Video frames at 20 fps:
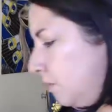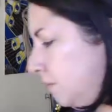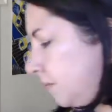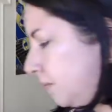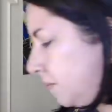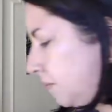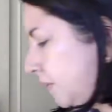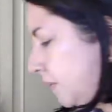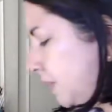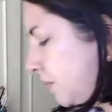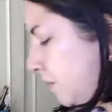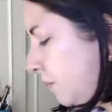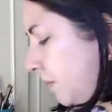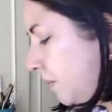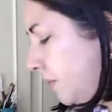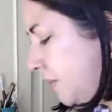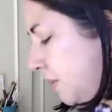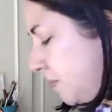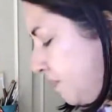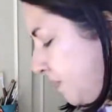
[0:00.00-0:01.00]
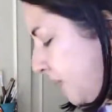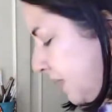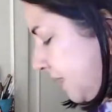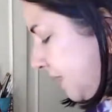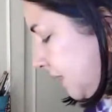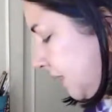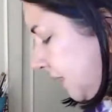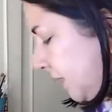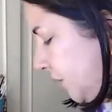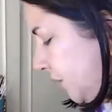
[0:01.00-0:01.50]
it was
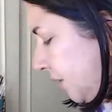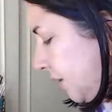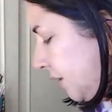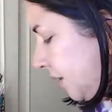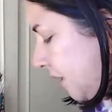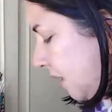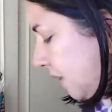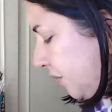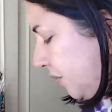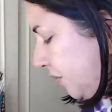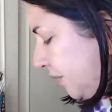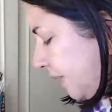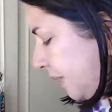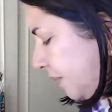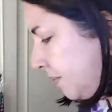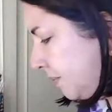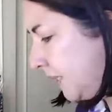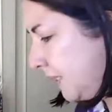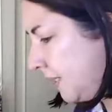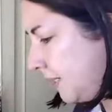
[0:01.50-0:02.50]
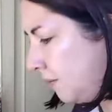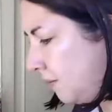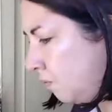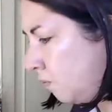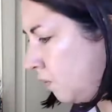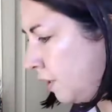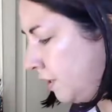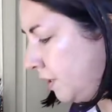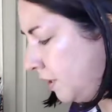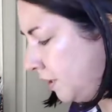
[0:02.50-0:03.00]
basically just our family and
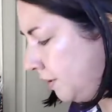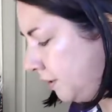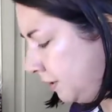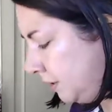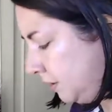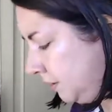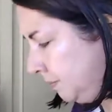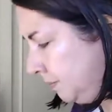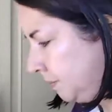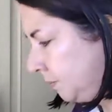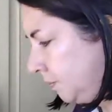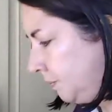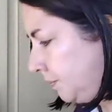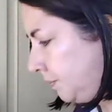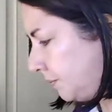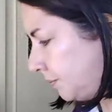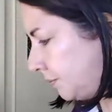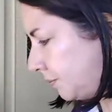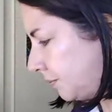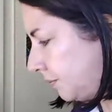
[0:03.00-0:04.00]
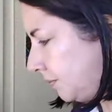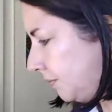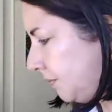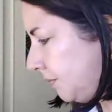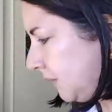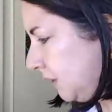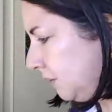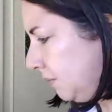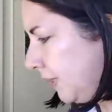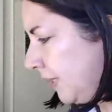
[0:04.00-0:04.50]
one other.
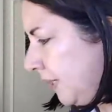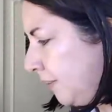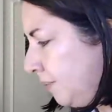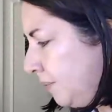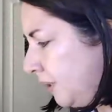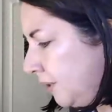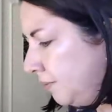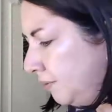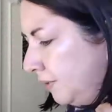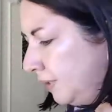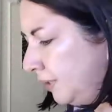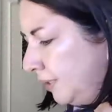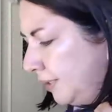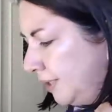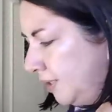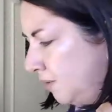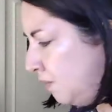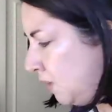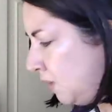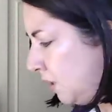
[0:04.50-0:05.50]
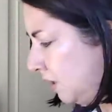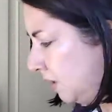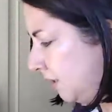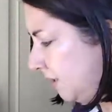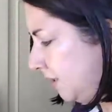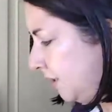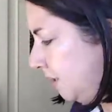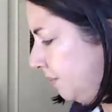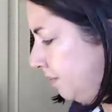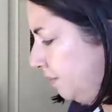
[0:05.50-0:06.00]
We kept it really small and
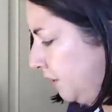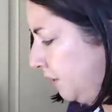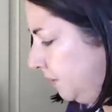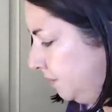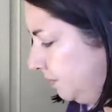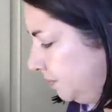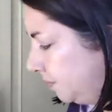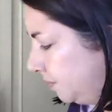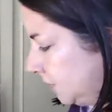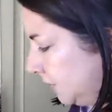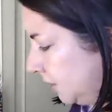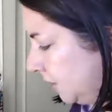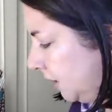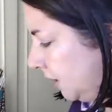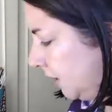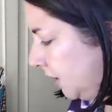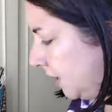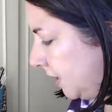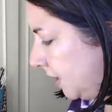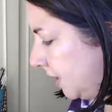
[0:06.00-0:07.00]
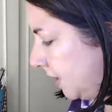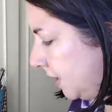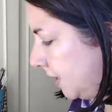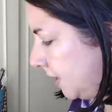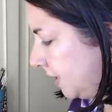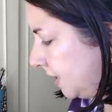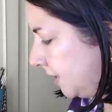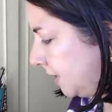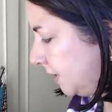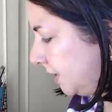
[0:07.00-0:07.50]
simple,
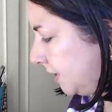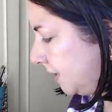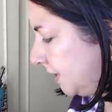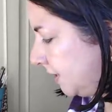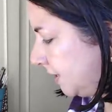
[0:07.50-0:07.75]
and